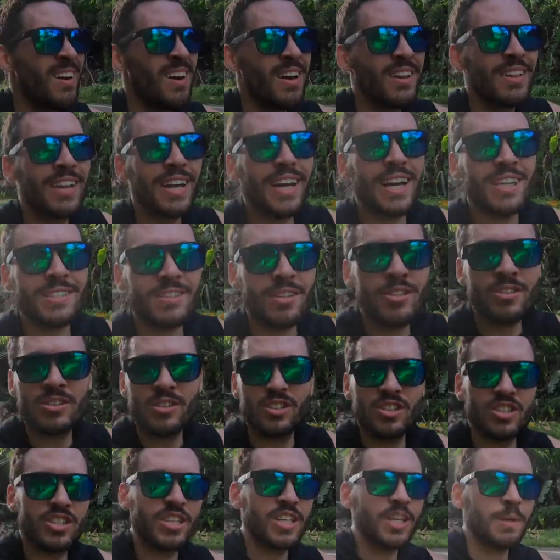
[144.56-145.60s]
They got such a
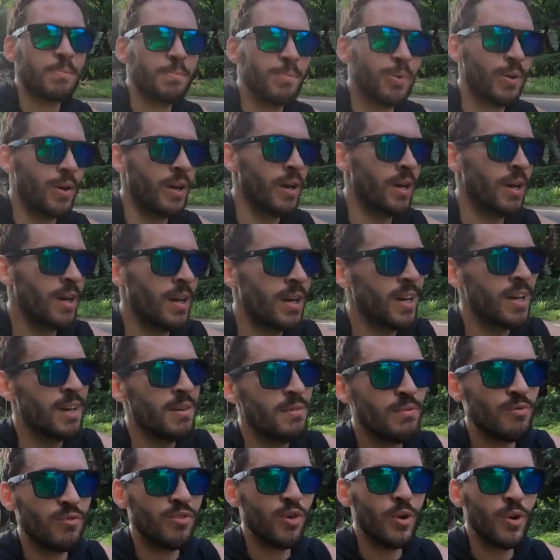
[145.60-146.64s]
deep
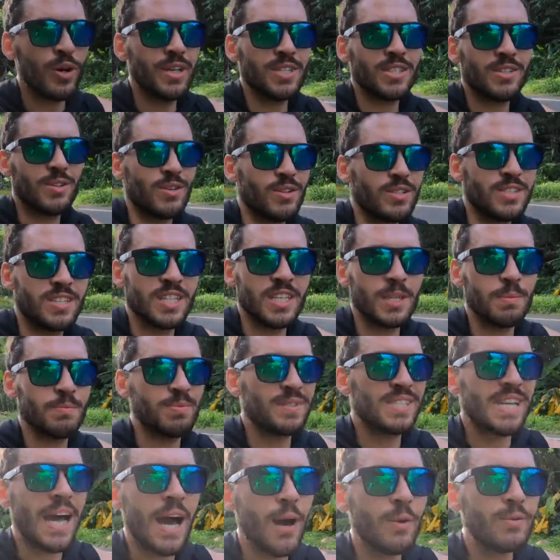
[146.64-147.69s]
voice or a deep
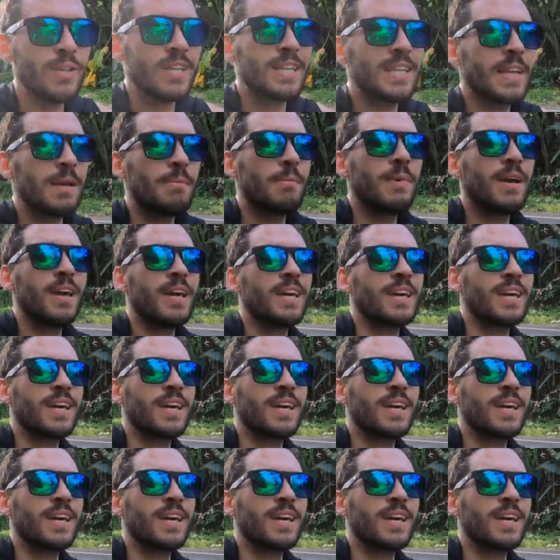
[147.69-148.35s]
sound that they make.